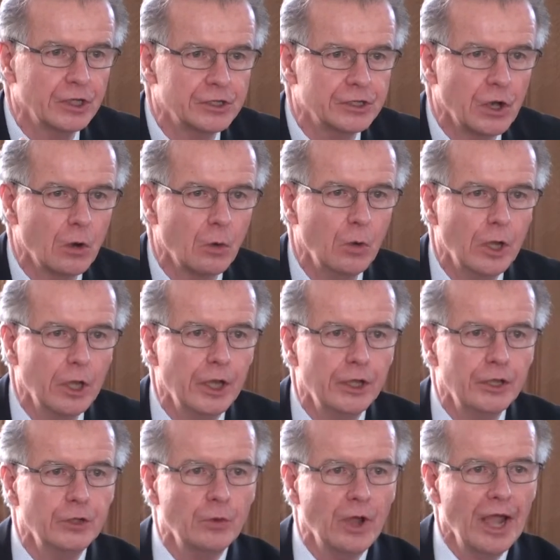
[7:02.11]
So
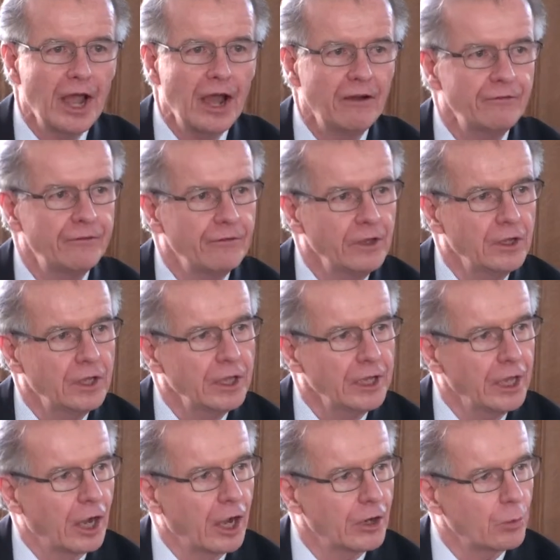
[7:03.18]
you have,
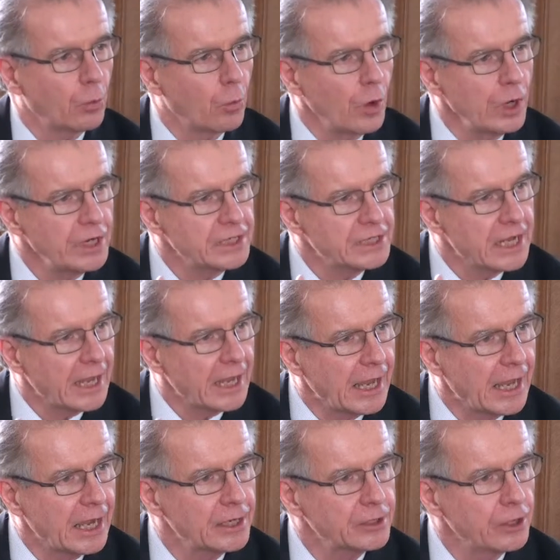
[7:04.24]
on the one
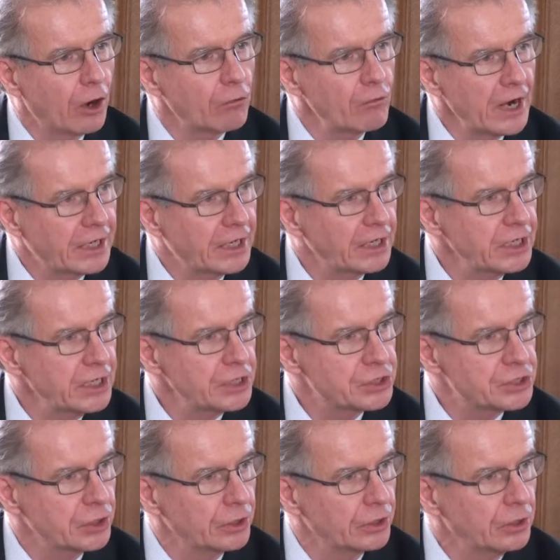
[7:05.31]
hand, a
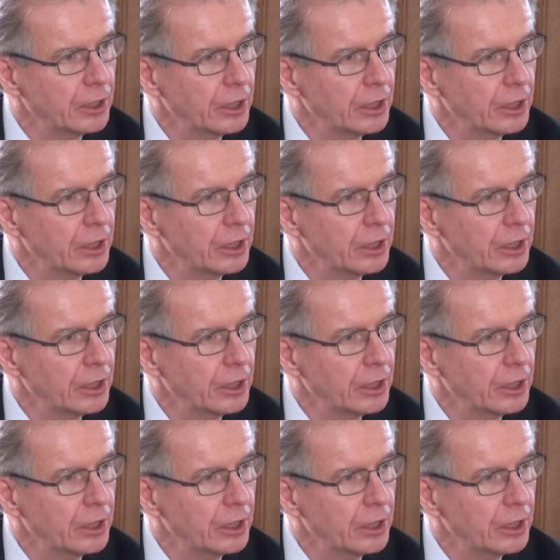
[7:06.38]
recognition